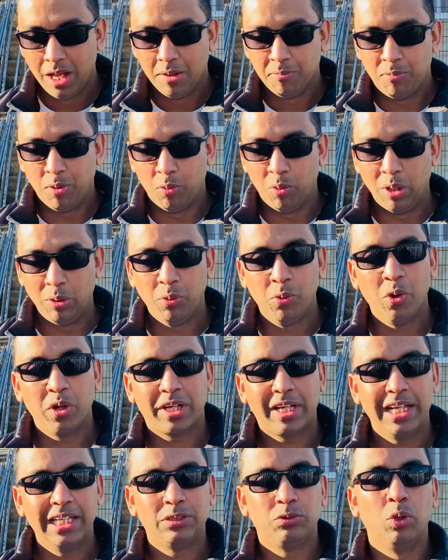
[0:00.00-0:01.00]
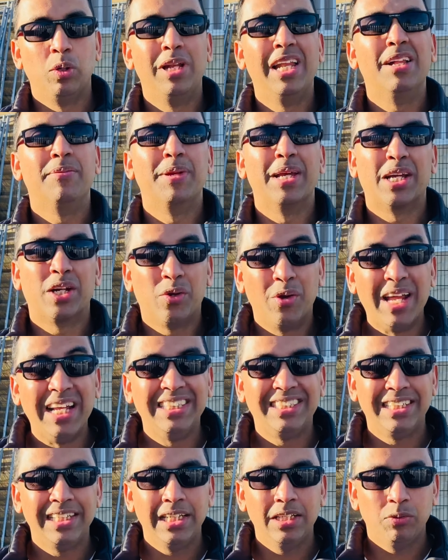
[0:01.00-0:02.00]
But when we were kids, we were a little bit
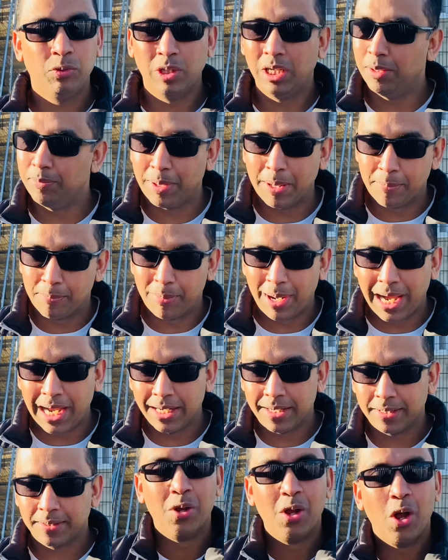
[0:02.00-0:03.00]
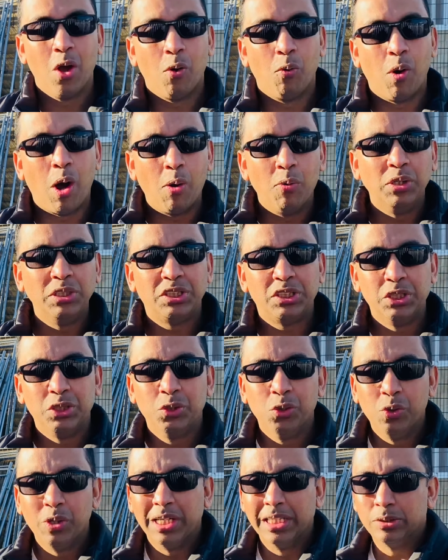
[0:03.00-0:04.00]
crazy, we were a little bit mad. What we used to
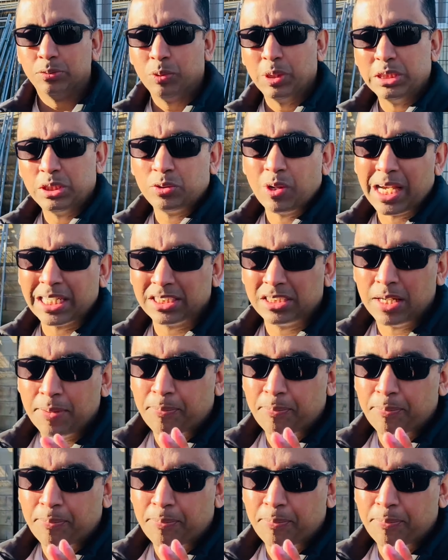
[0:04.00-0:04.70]
do is we used to actually